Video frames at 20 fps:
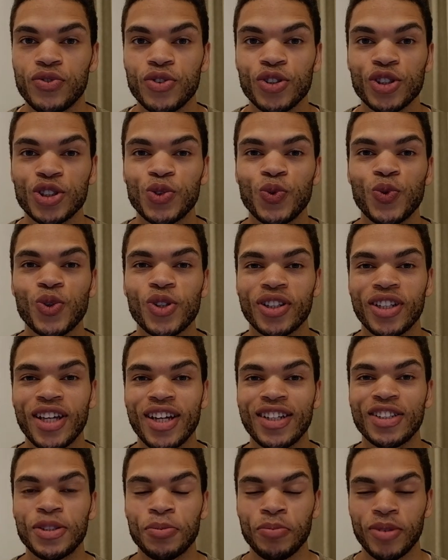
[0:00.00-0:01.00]
first word
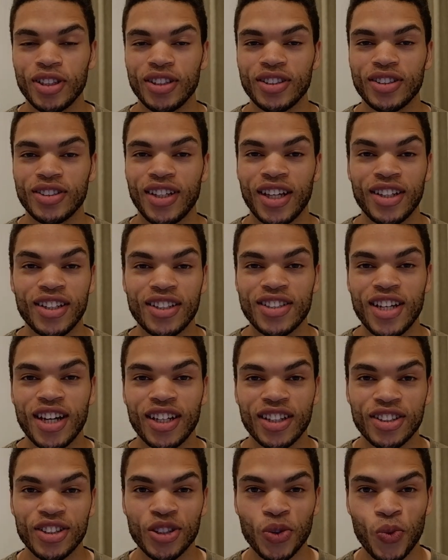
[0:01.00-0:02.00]
there is please, and
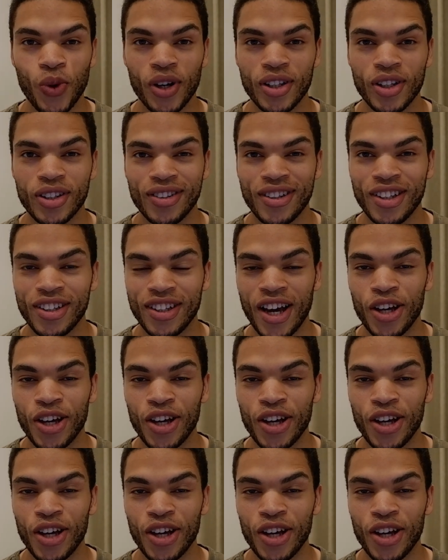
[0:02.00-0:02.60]
exactly the one that